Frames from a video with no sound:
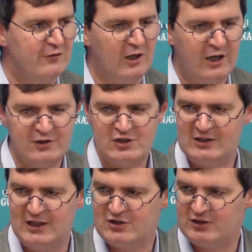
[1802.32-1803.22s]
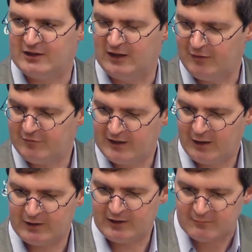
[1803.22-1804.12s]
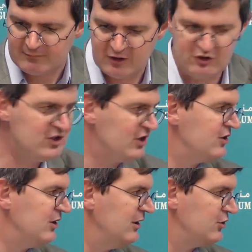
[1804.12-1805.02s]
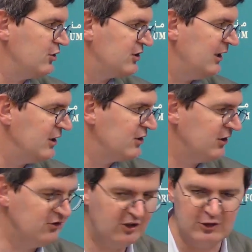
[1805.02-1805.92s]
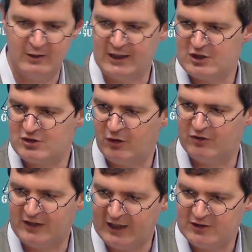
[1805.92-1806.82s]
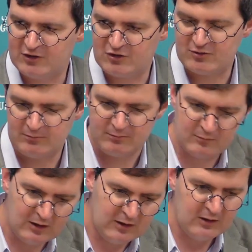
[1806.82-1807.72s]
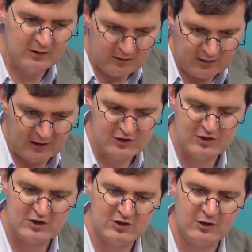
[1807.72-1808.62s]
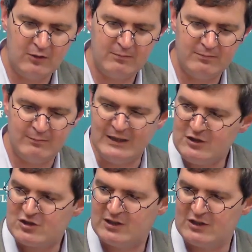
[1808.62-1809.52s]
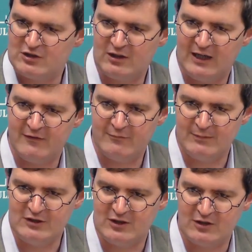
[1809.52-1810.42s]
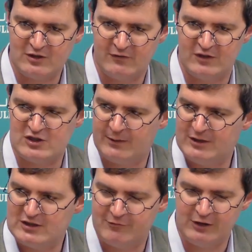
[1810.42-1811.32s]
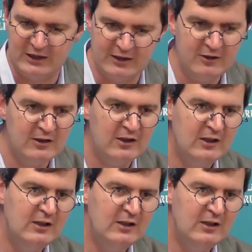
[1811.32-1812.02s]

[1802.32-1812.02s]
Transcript: for other states in the Gulf. Now, the GCC, as you said, is continuing. It's not dead. It still meets. They still have meetings of the summit every year.